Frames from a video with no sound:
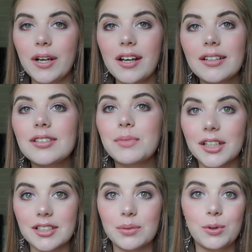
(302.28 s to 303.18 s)
product
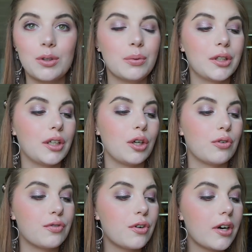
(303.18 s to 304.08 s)
because I'm only working
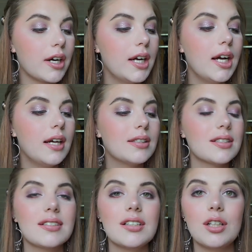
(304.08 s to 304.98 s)
on four.
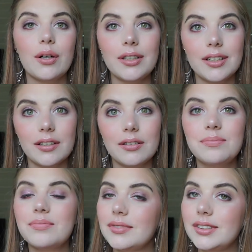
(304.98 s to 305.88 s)
This is the L'Oreal
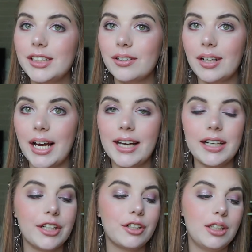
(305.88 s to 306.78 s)
Gel
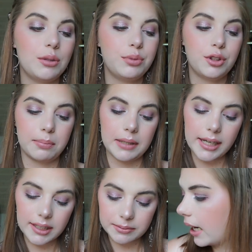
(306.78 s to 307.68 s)
Eyeliner in Pure
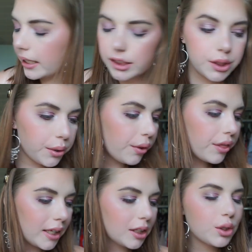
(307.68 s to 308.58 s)
Black. I do
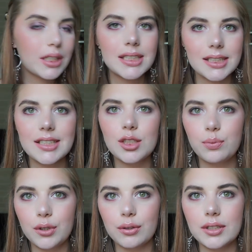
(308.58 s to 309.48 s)
think you can see
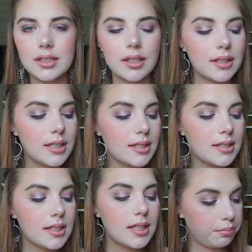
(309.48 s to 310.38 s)
some progress on
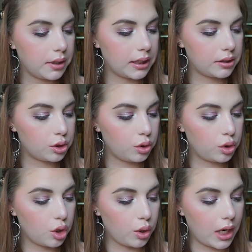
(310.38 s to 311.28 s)
this but I
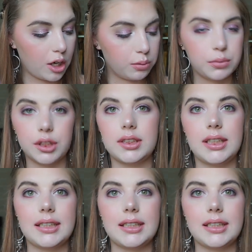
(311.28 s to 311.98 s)
don't know how much